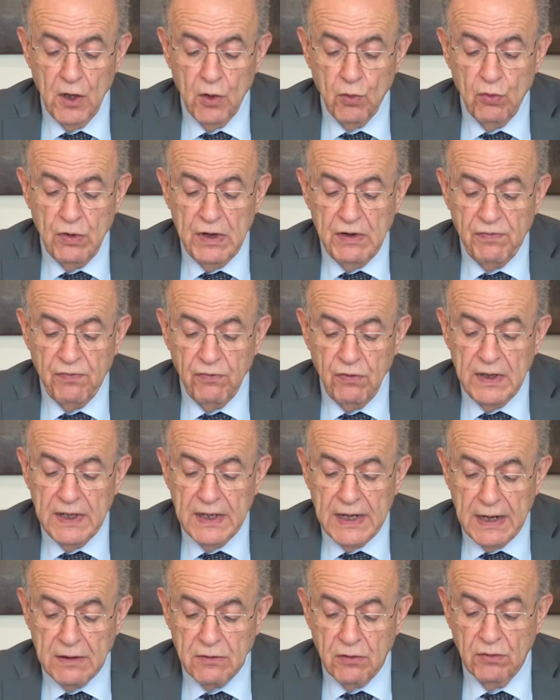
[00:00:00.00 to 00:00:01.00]
We fully
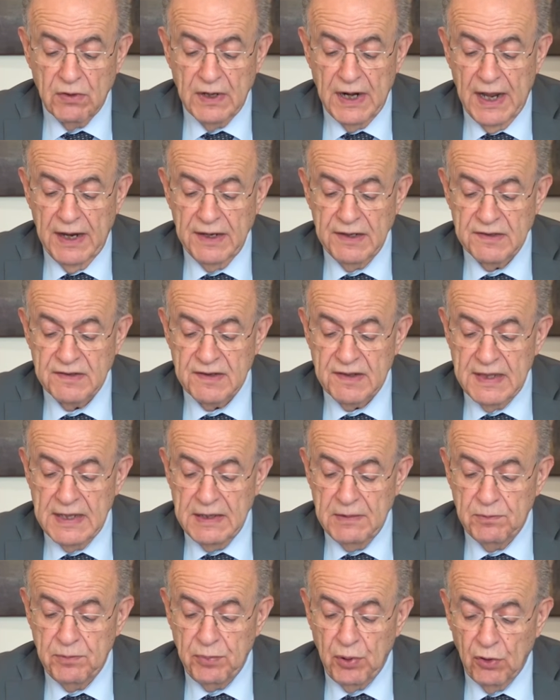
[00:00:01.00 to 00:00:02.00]
recognize
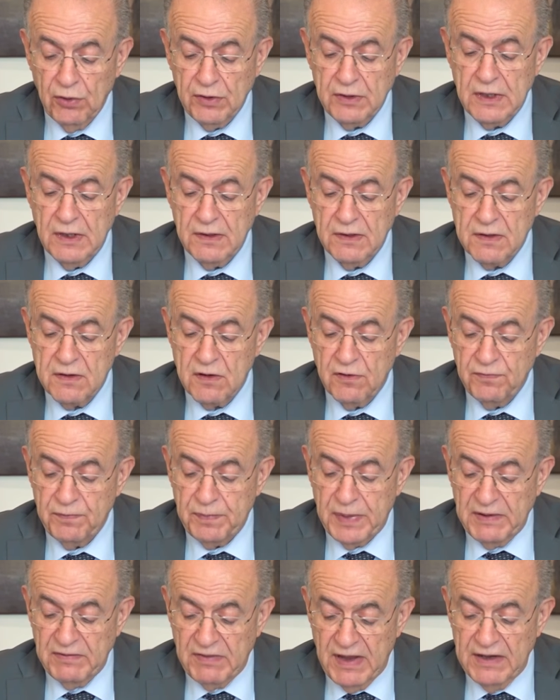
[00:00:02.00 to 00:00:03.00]
the importance
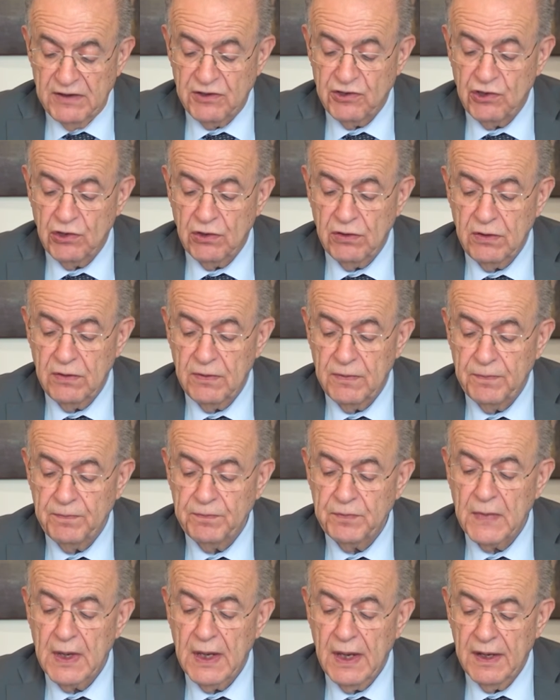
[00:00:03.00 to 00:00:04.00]
of prevention
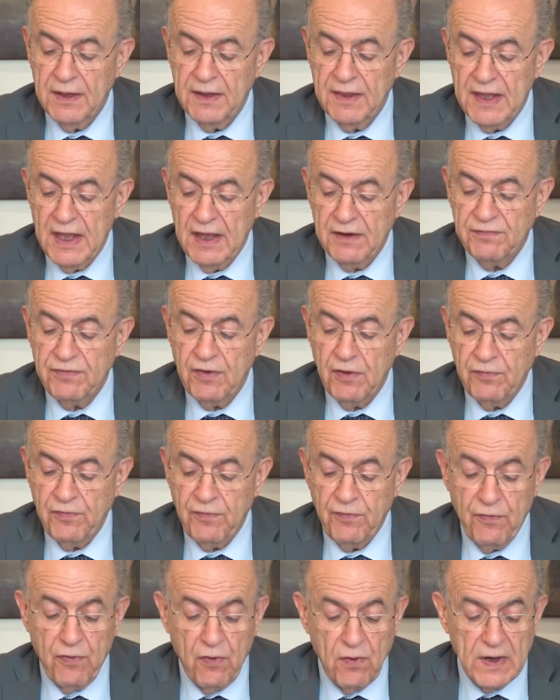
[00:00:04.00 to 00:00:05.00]
and therefore
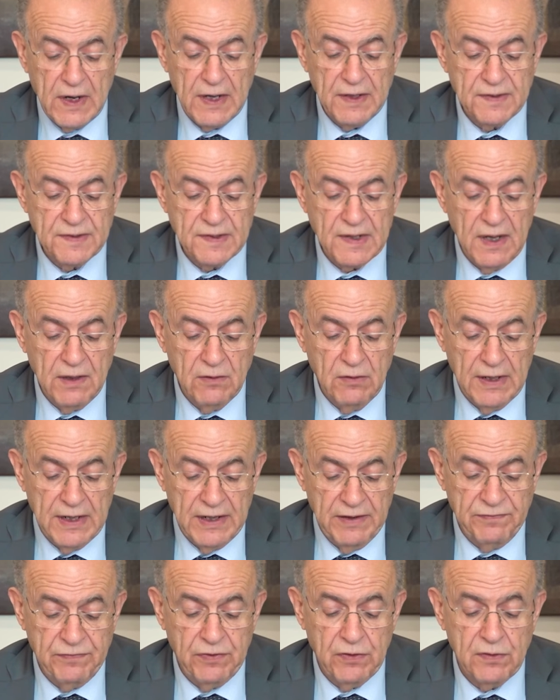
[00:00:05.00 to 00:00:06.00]
focus our
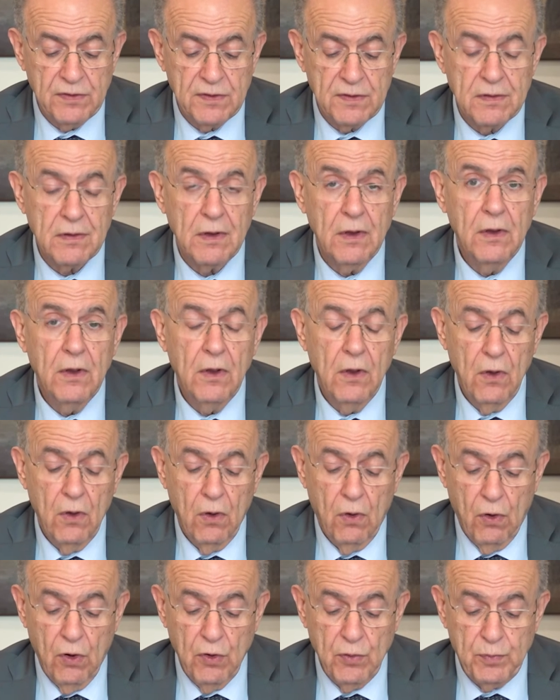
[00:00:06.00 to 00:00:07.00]
efforts
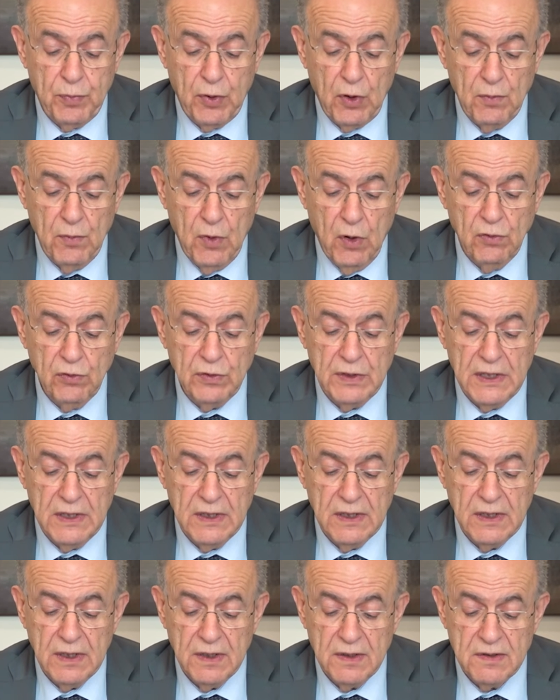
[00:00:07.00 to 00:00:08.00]
on
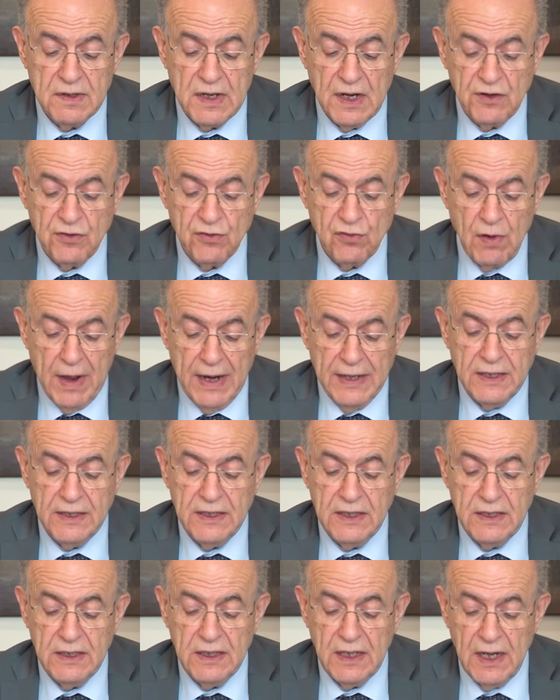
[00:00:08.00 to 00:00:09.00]
promoting
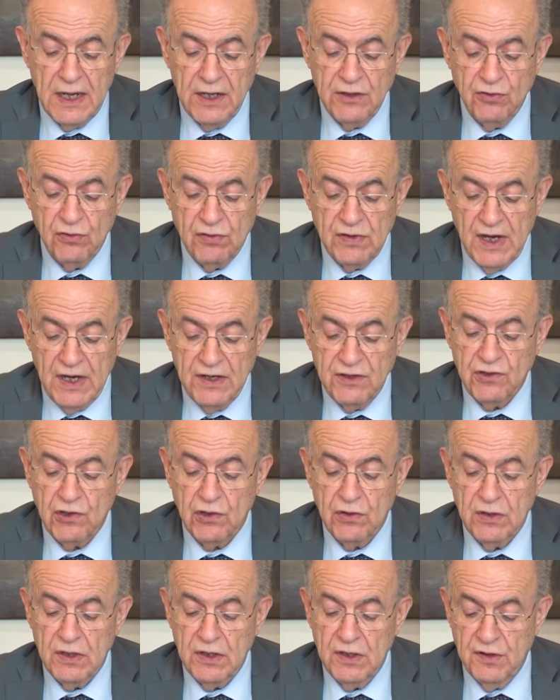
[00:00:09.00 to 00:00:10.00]
sexuality
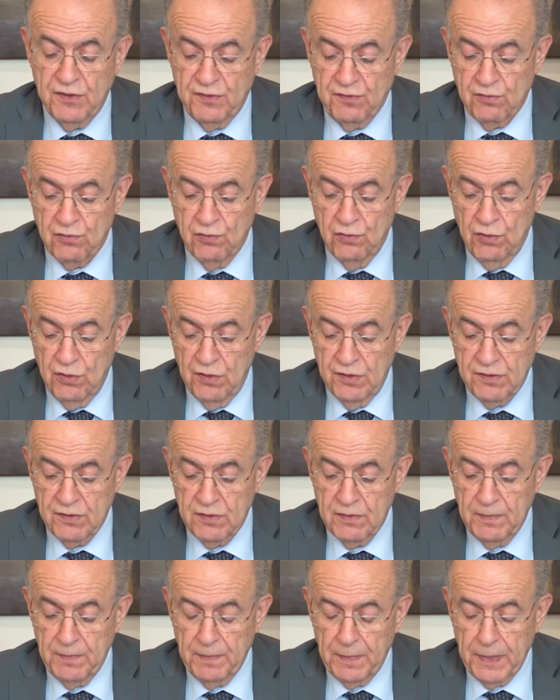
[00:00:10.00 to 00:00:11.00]
education in schools.